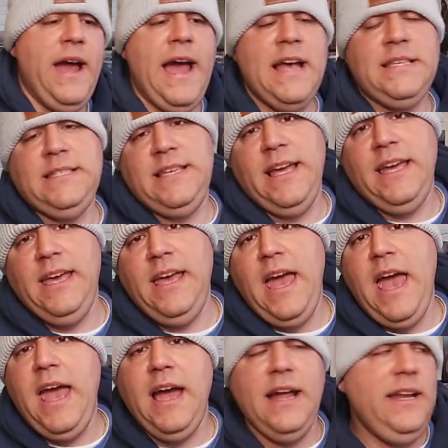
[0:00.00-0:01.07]
I asked Ziggy,
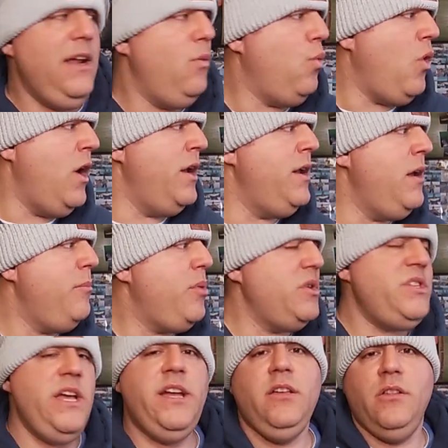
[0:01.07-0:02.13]
hey, I need one
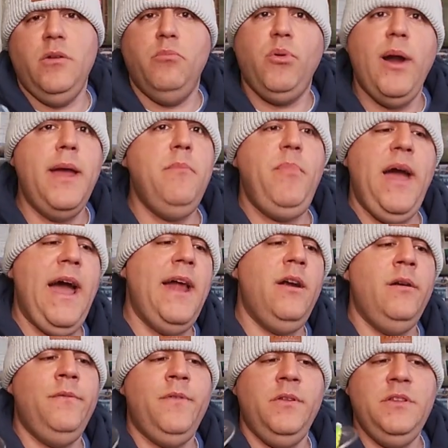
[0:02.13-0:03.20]
particular bright
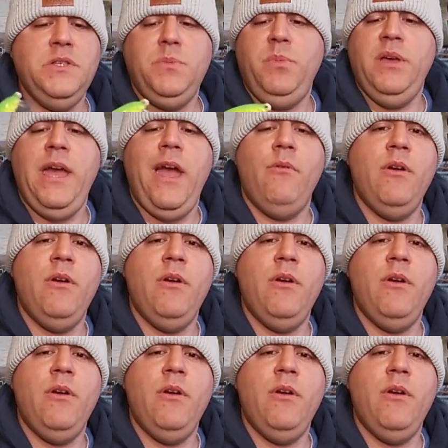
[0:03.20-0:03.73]
pattern for these PA